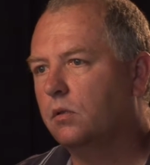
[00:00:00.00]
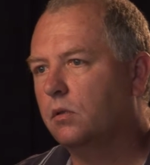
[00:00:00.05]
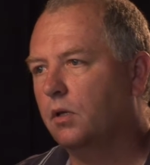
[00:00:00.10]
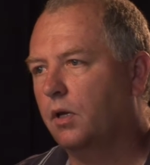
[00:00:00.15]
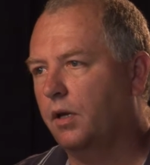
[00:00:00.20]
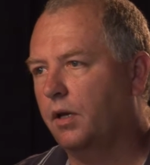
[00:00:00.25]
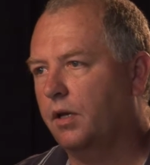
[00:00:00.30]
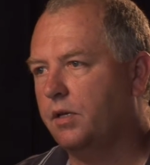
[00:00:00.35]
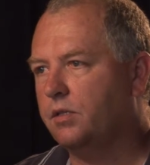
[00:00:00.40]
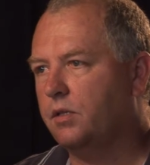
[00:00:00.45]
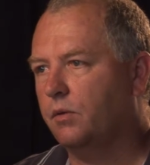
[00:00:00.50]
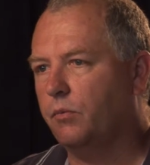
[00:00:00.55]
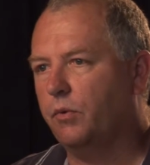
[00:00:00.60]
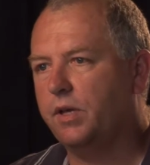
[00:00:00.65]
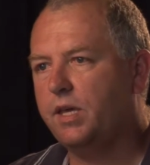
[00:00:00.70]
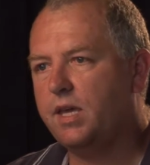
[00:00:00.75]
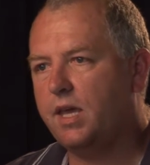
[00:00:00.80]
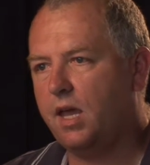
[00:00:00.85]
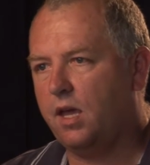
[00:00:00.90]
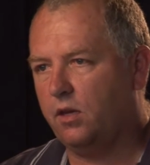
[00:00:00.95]
And they said, well,
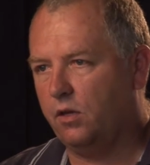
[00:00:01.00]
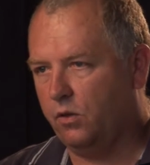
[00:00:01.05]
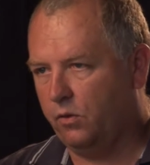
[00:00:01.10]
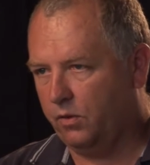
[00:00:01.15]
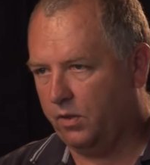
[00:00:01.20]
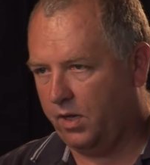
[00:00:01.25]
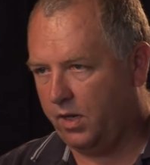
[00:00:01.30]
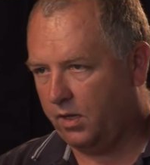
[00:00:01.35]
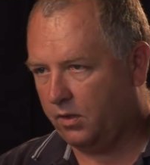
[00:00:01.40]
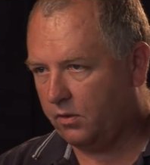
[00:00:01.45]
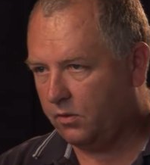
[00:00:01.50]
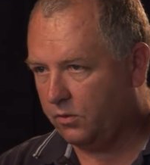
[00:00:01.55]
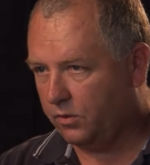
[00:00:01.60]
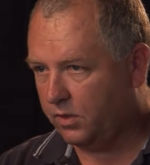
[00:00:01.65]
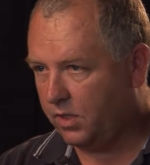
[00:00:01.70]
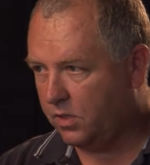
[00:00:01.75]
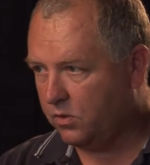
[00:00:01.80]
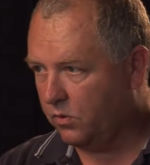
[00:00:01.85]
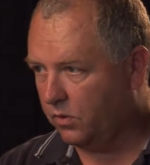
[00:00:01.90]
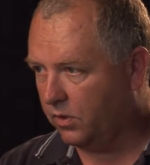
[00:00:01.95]
he can't do that because
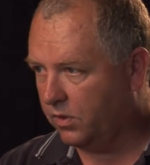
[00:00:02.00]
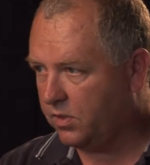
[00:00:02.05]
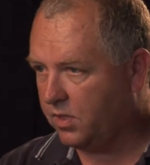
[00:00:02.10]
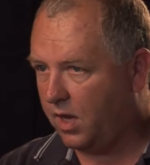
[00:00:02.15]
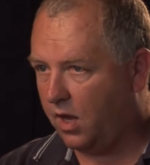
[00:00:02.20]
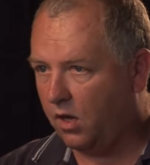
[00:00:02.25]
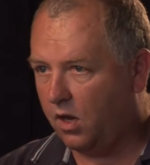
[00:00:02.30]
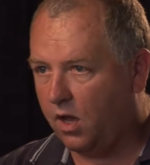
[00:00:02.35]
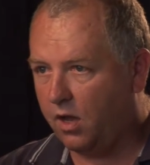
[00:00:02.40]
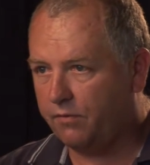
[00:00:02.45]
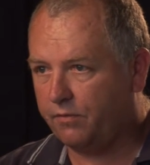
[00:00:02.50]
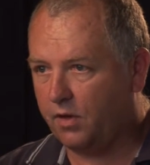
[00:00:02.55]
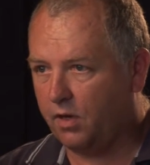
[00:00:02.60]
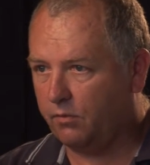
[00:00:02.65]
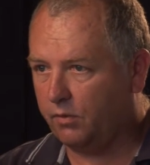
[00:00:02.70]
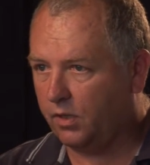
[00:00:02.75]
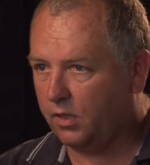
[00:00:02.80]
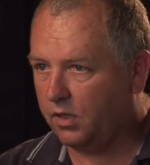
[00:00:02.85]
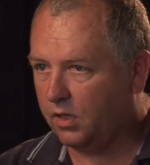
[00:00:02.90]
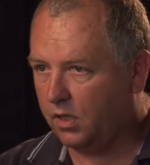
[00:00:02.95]
he's going to sell off
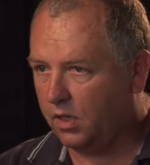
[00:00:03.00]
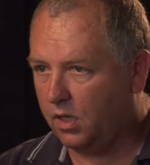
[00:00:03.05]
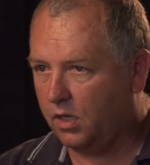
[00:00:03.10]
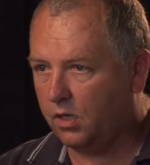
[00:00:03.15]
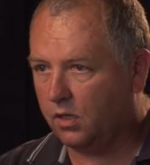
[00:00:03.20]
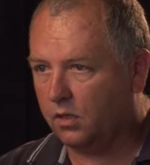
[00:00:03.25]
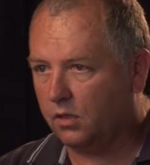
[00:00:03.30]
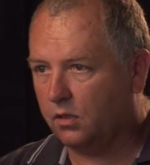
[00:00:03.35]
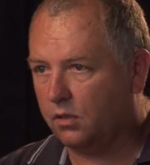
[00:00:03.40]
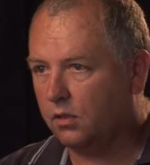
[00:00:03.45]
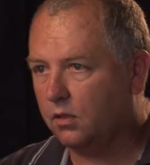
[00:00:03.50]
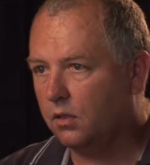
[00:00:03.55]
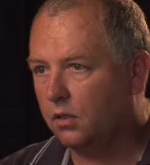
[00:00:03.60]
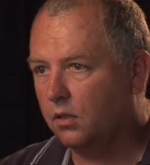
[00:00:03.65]
everything, and